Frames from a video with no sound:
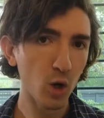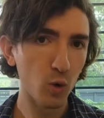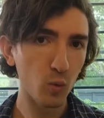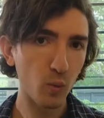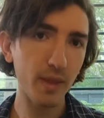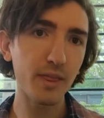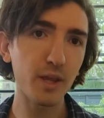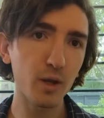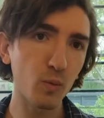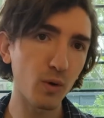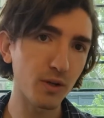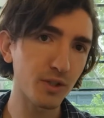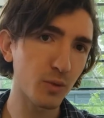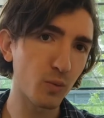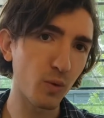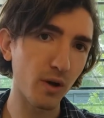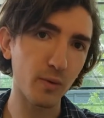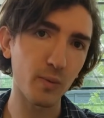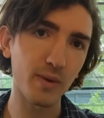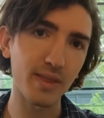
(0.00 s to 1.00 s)
Whether you want to
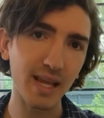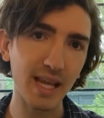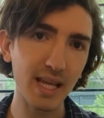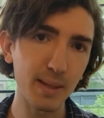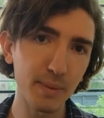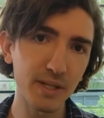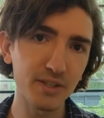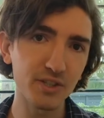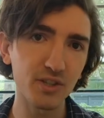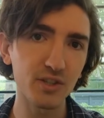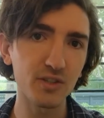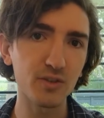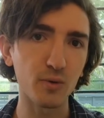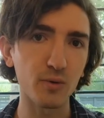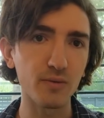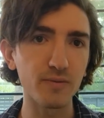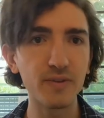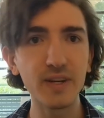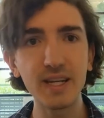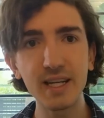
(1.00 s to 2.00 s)
work with images
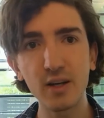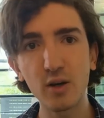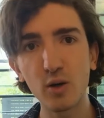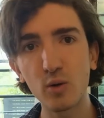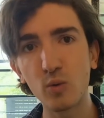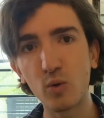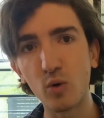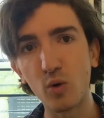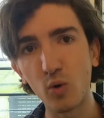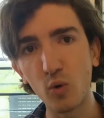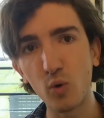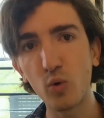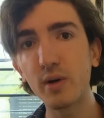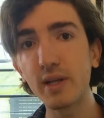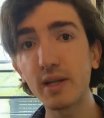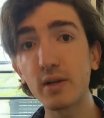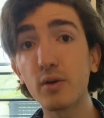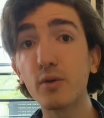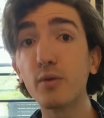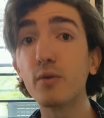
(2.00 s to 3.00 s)
or video or
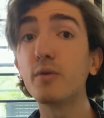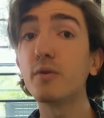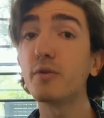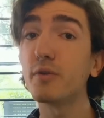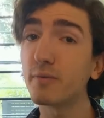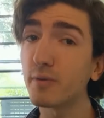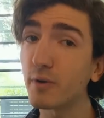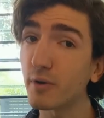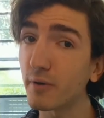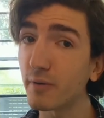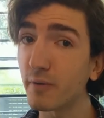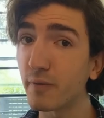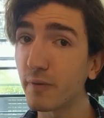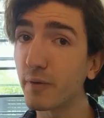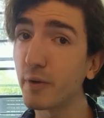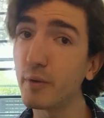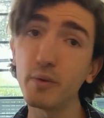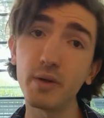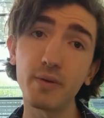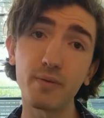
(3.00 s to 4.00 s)
audio, you've got a
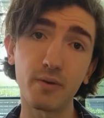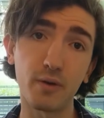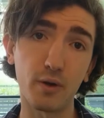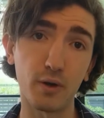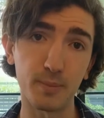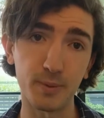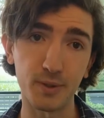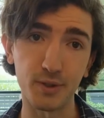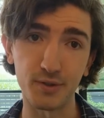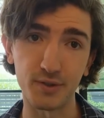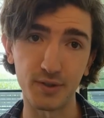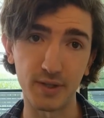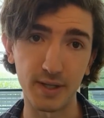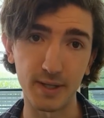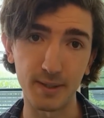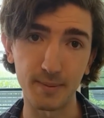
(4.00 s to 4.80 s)
few different options here.